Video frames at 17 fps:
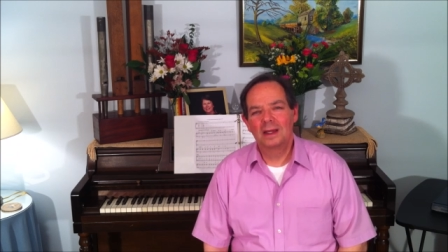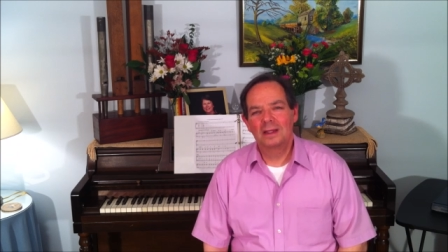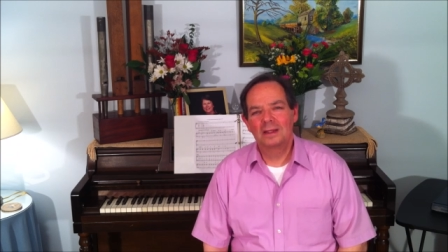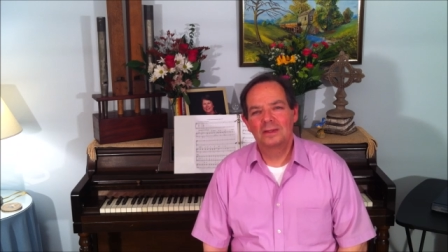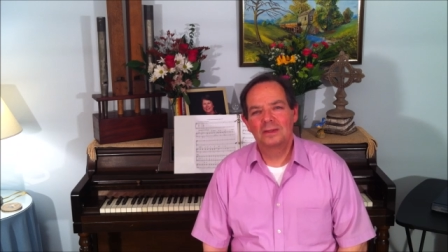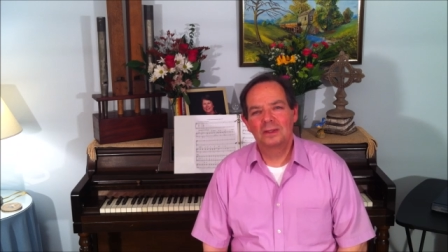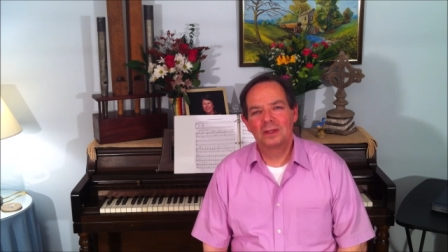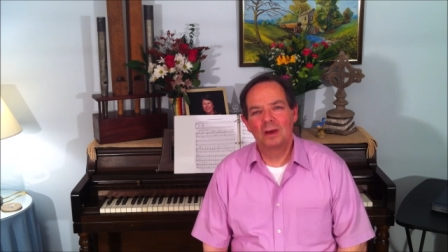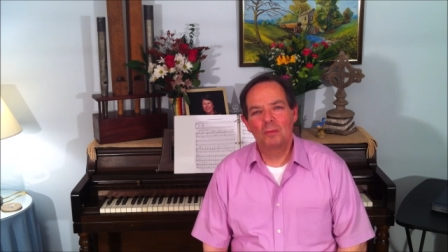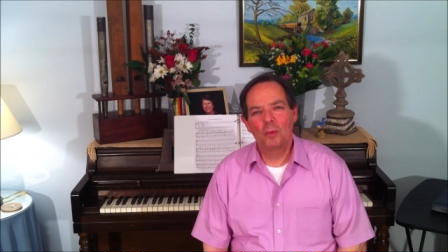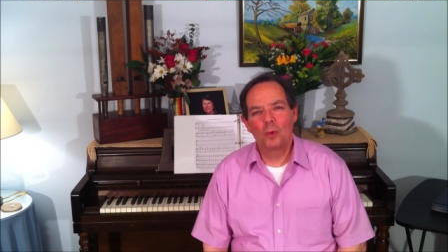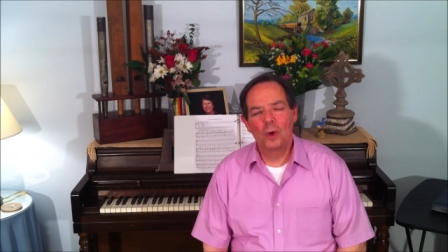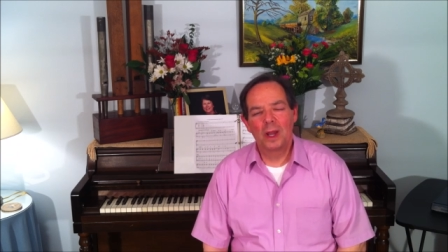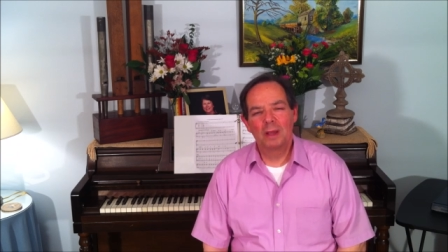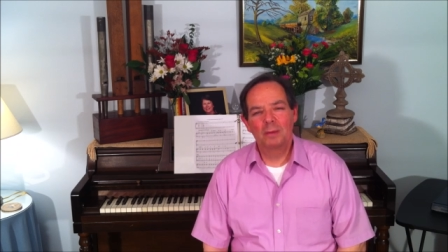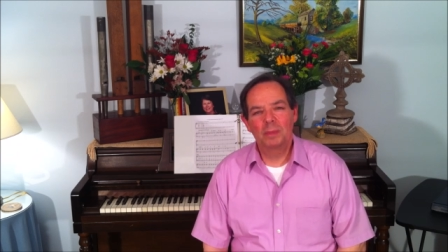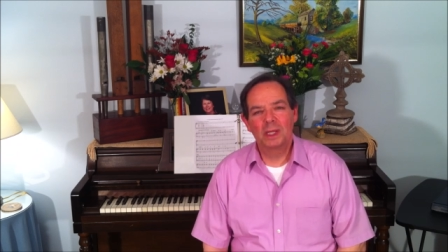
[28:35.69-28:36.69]
in
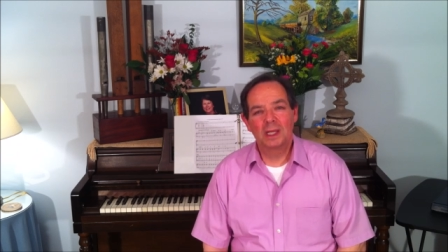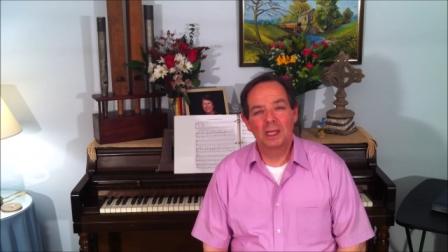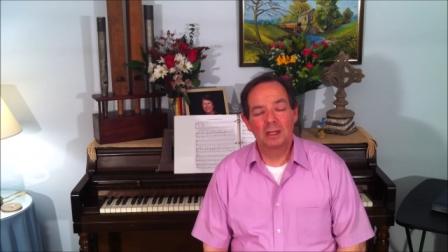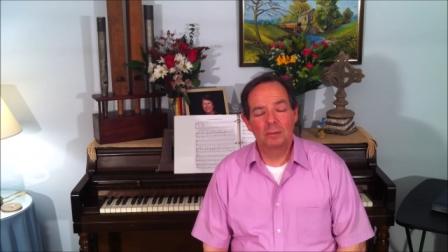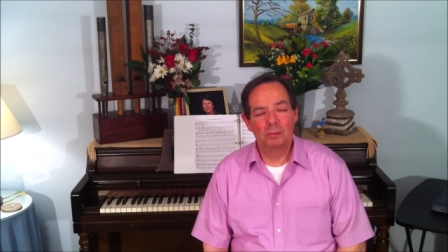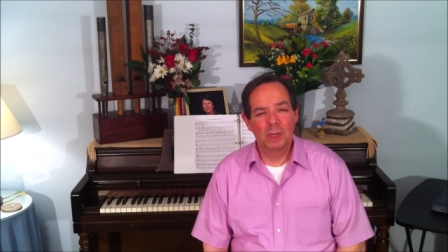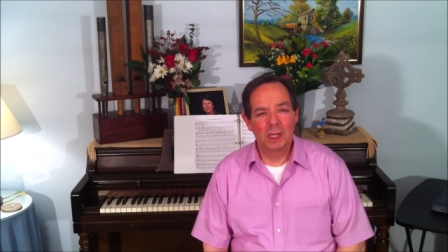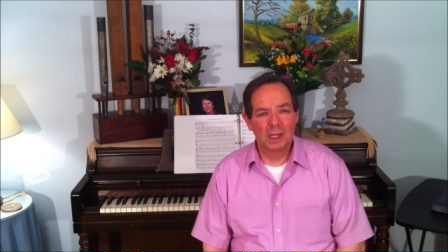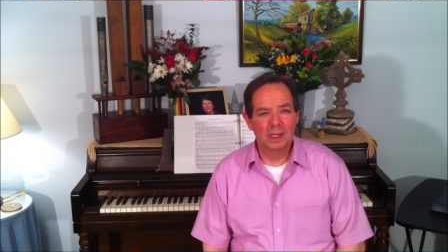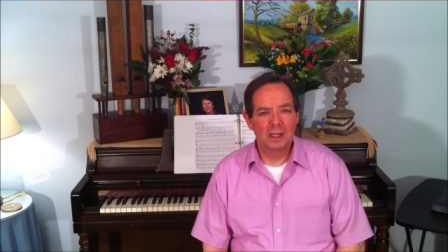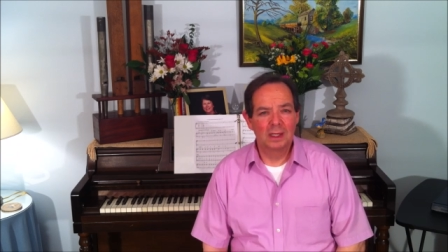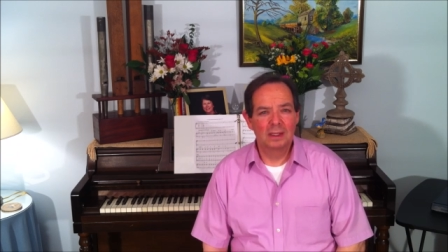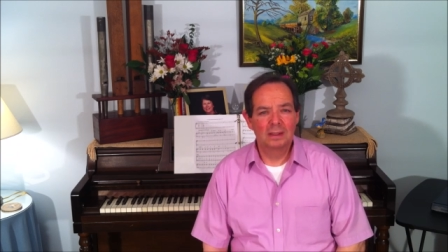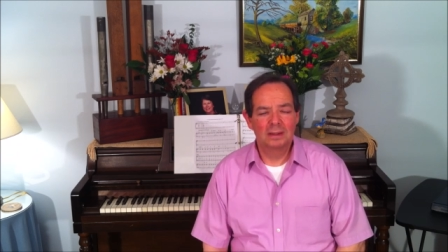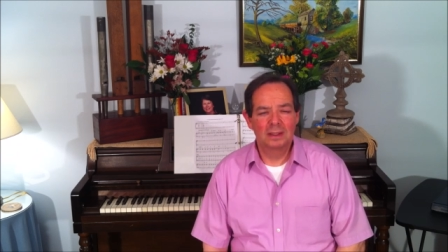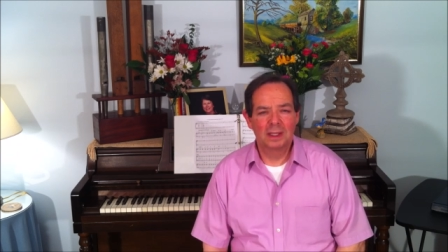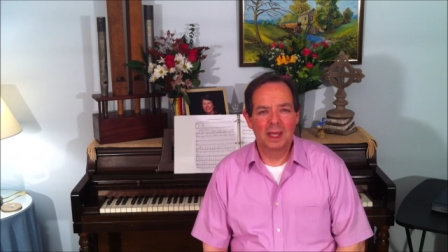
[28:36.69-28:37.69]
some way begin meeting